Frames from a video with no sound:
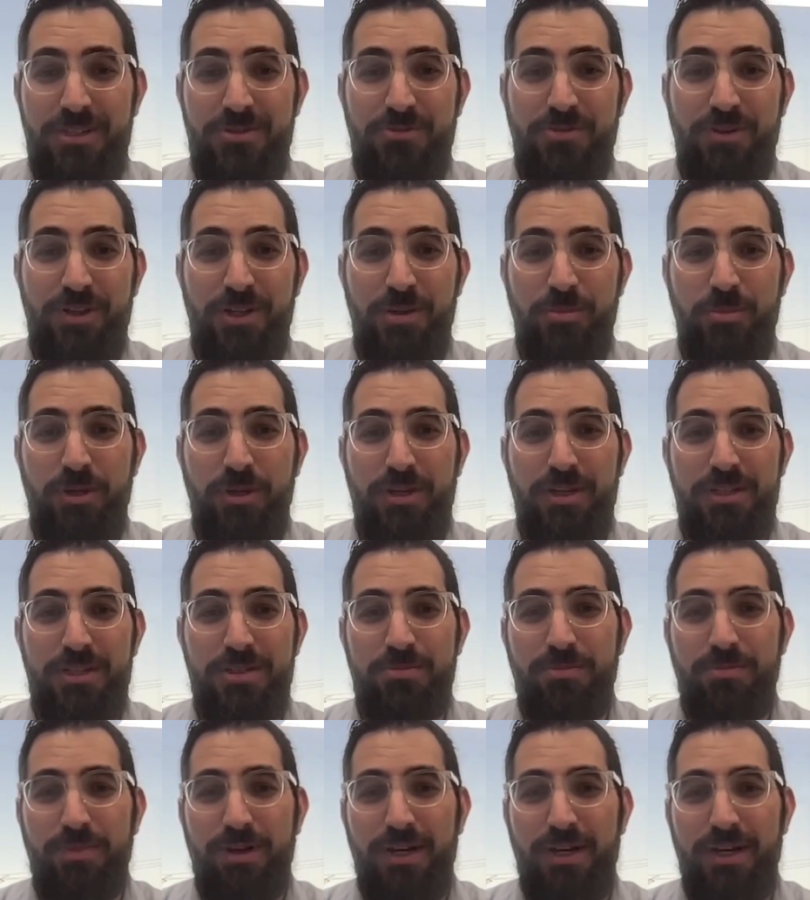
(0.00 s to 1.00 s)
funny because
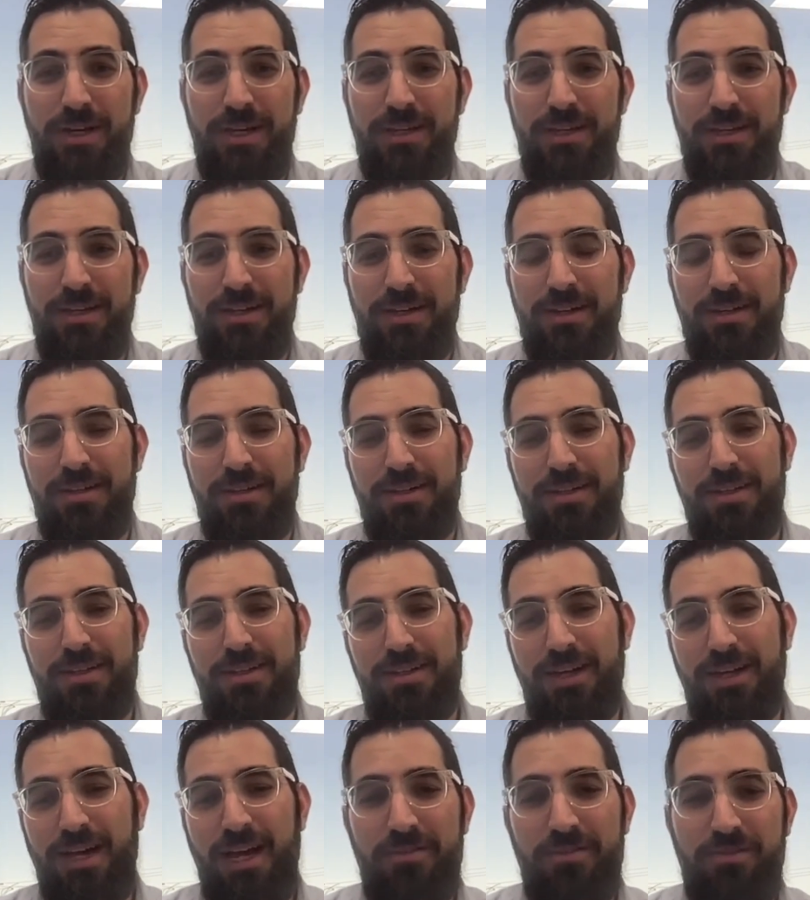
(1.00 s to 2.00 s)
I
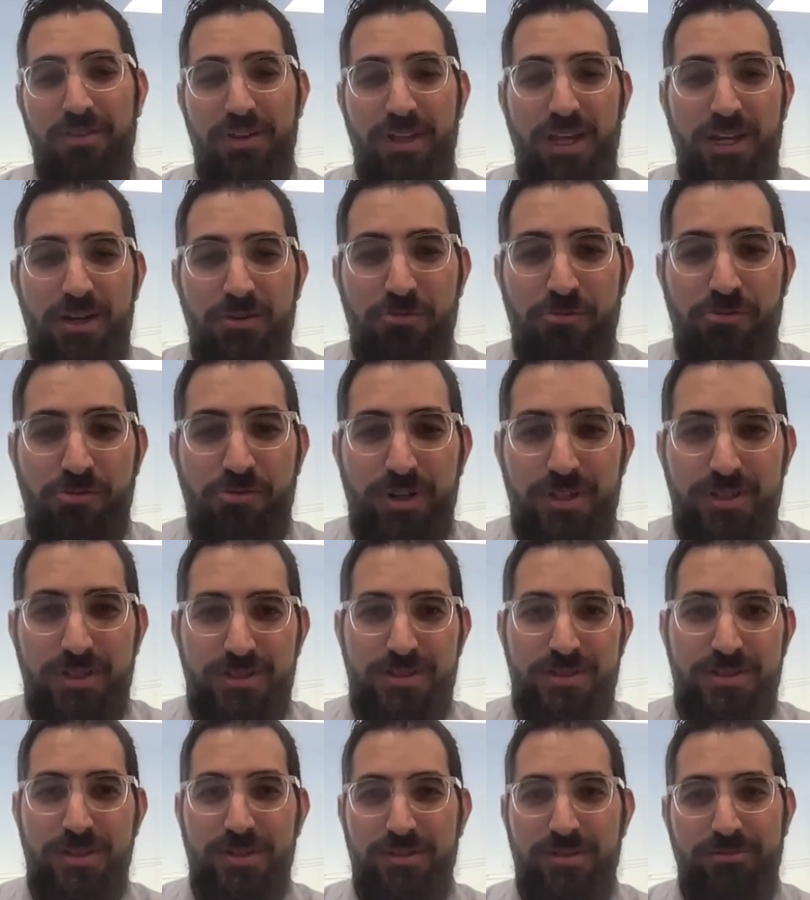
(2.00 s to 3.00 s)
have a lot of friends
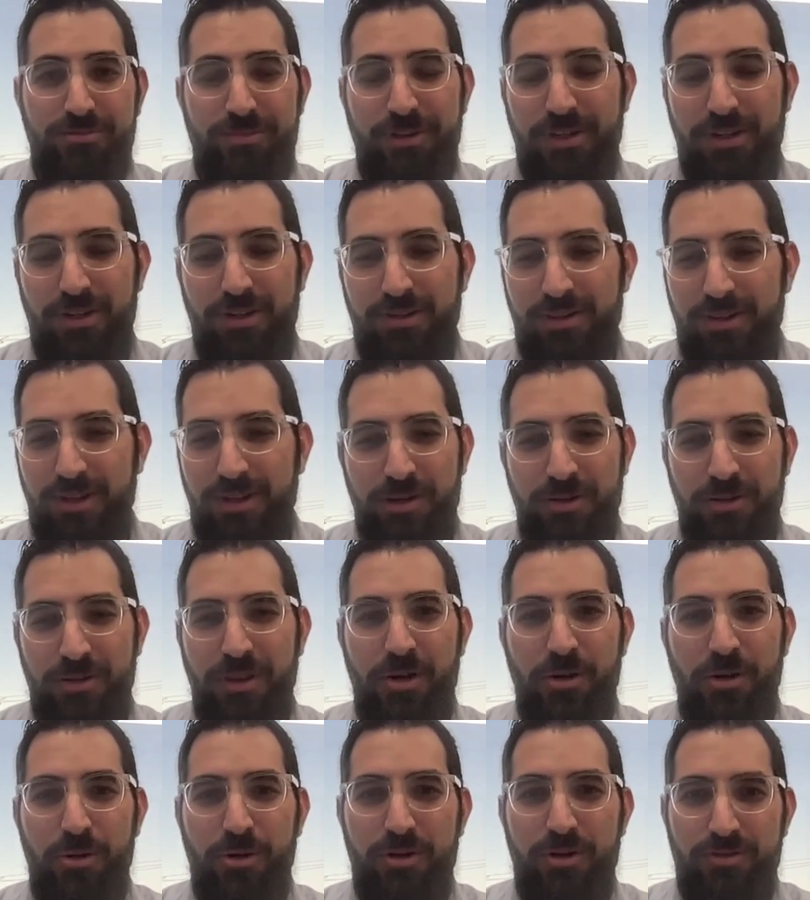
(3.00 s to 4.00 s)
that they
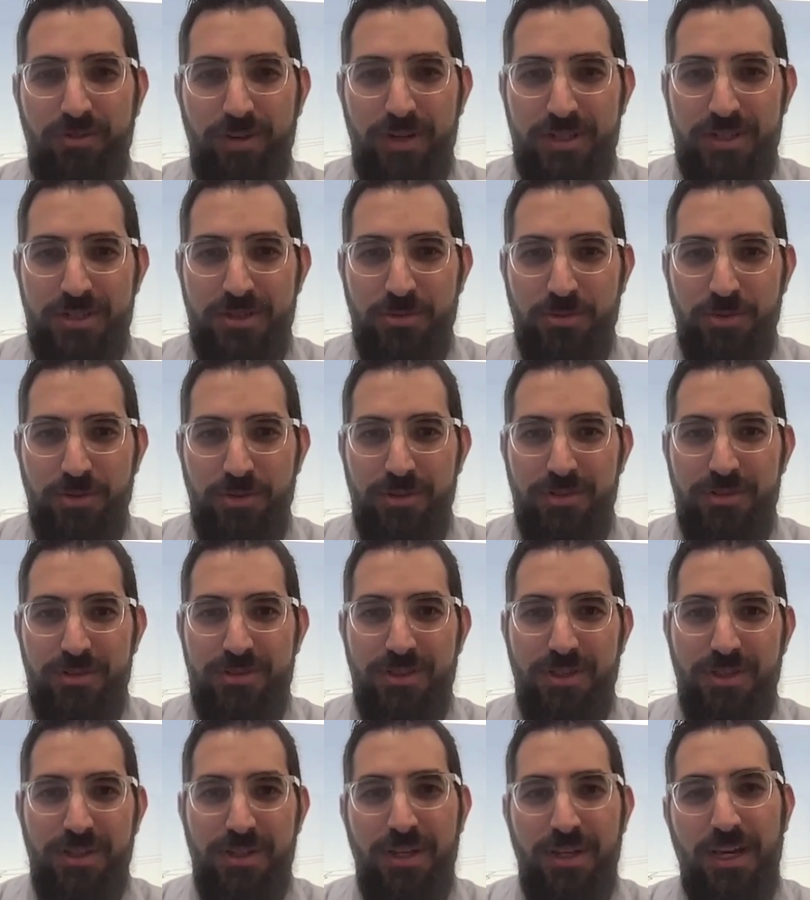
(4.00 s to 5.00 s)
don't invest in real
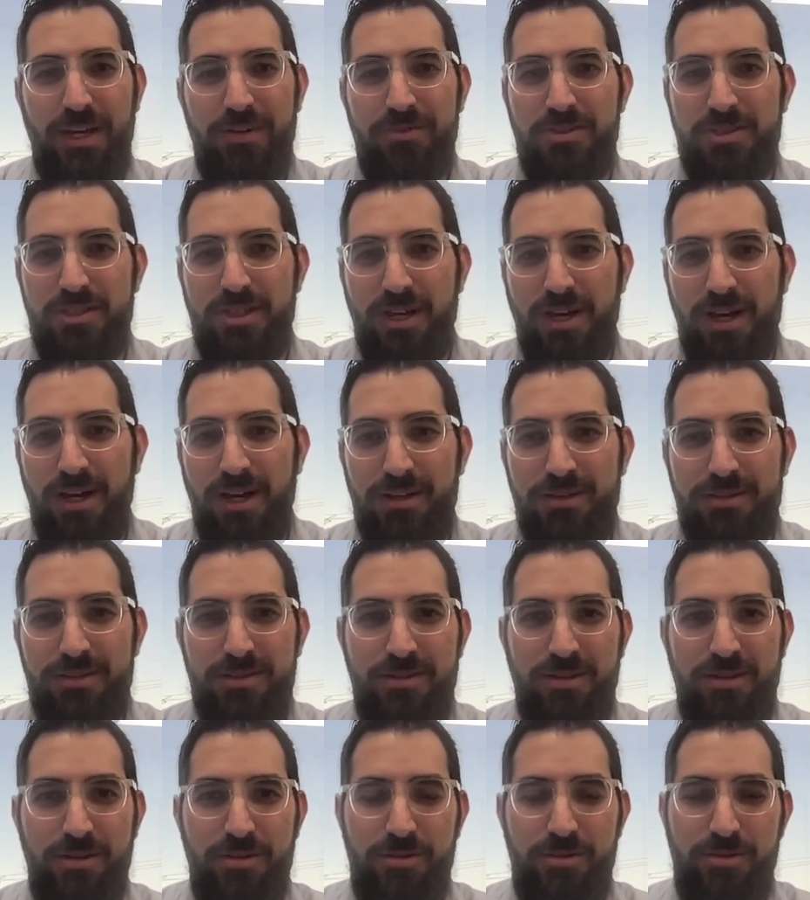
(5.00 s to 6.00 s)
estate. They have stocks and
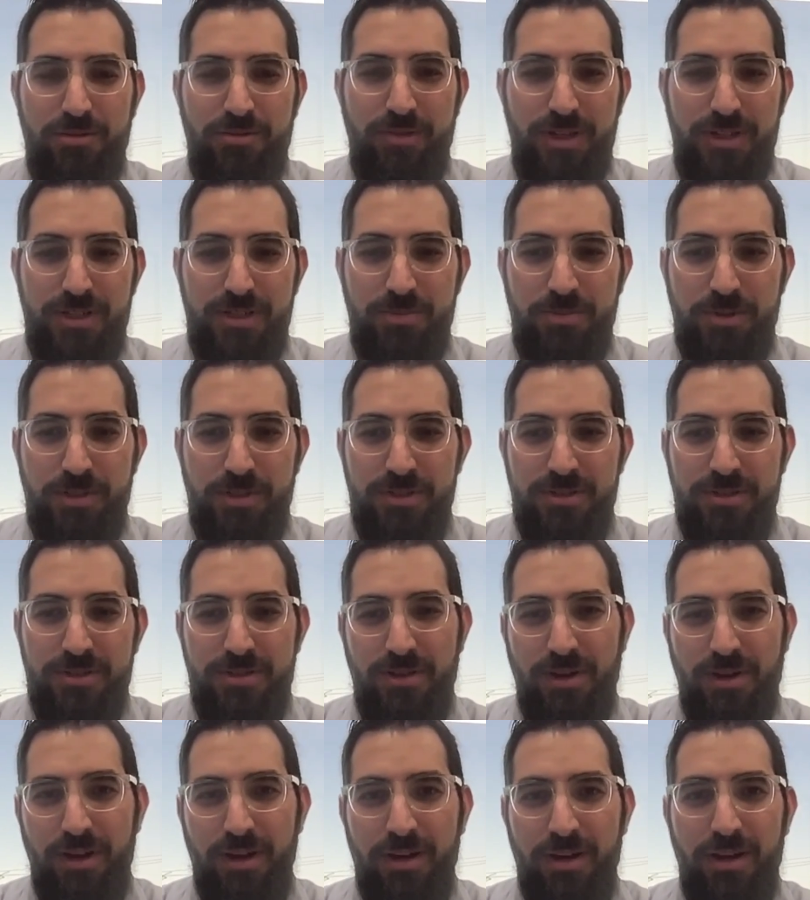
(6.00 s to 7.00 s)
other investments,
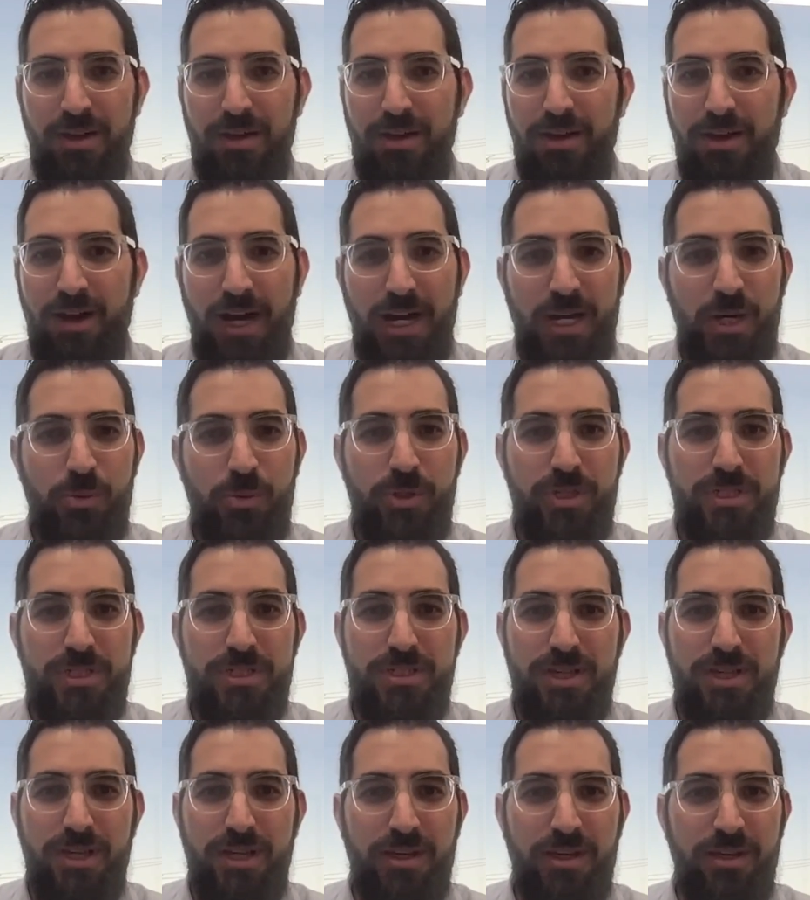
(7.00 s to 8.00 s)
and I
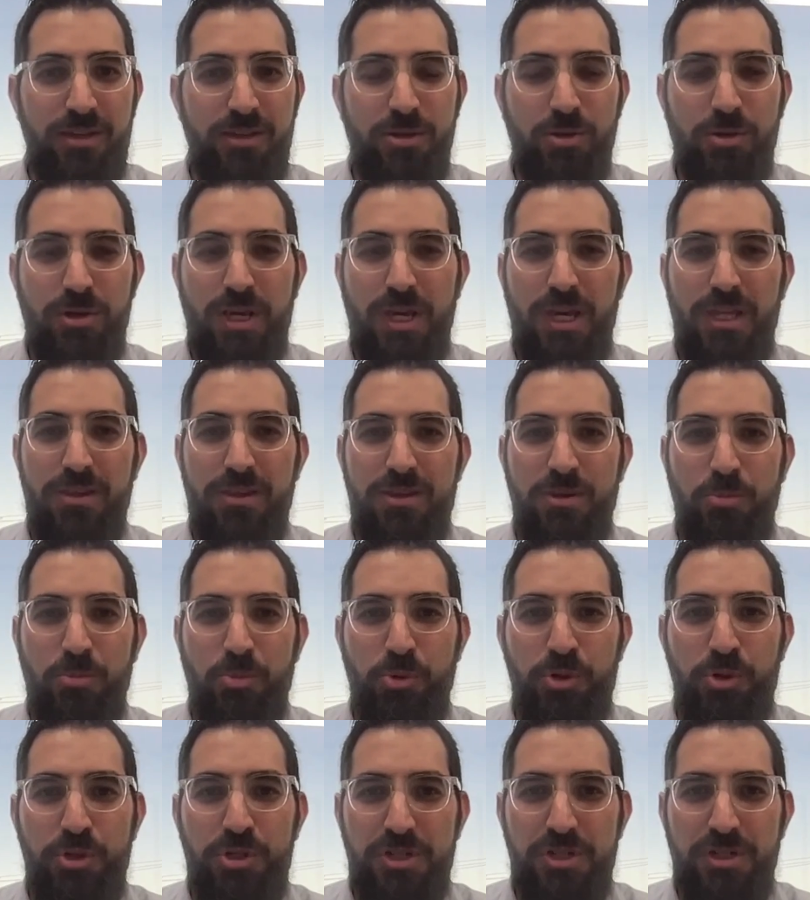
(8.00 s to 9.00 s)
always say you can't
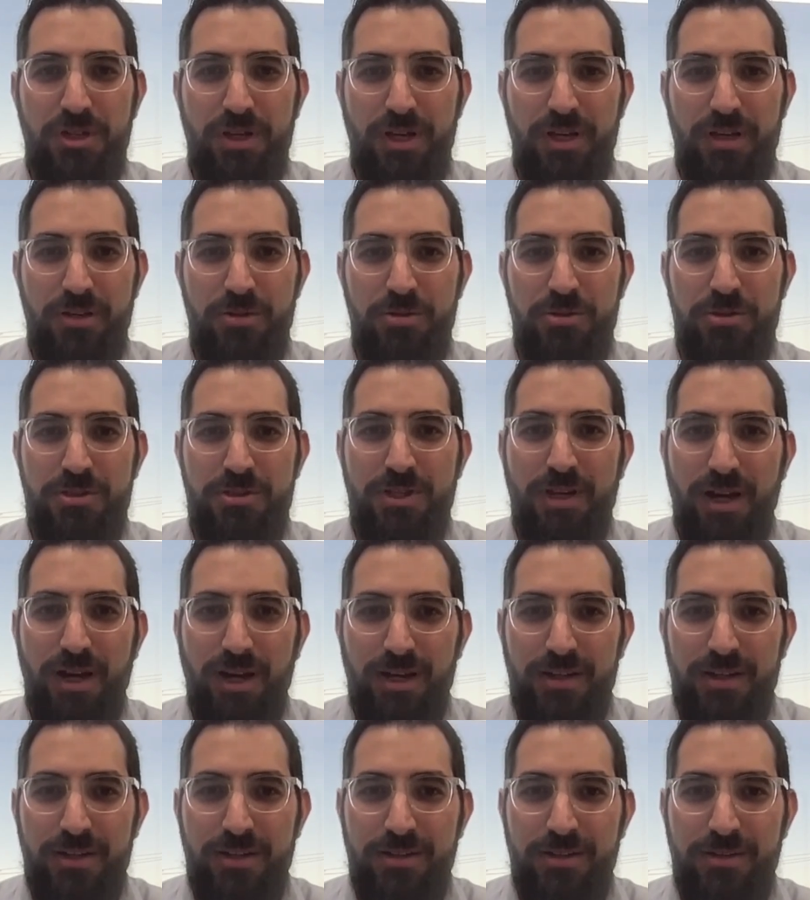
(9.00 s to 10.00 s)
depreciate your
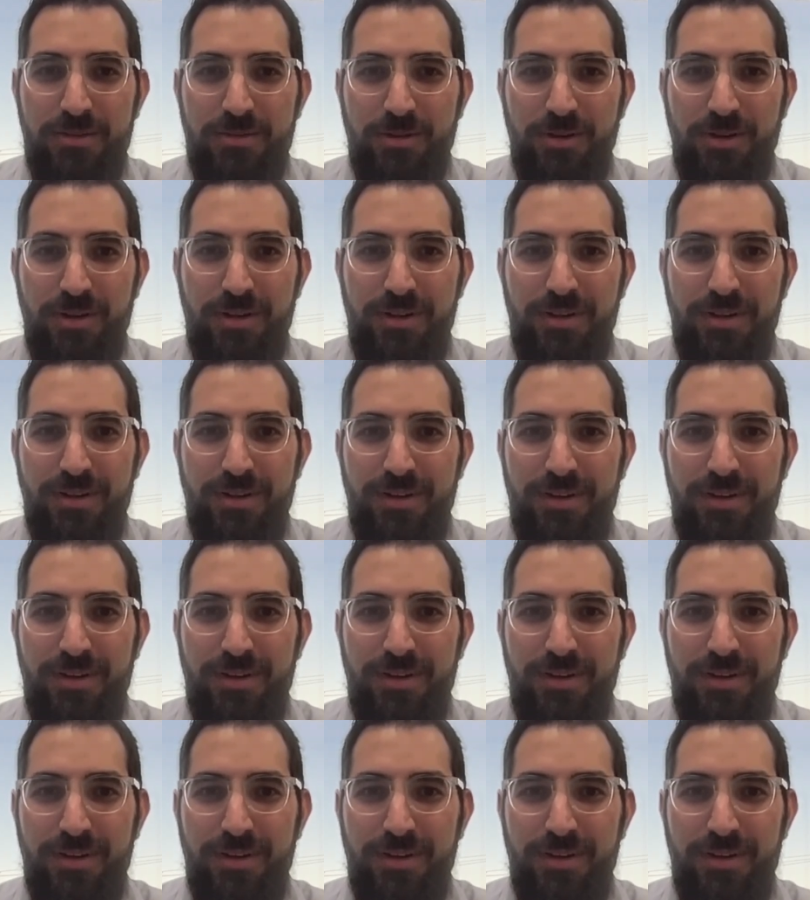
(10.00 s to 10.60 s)
stock, right?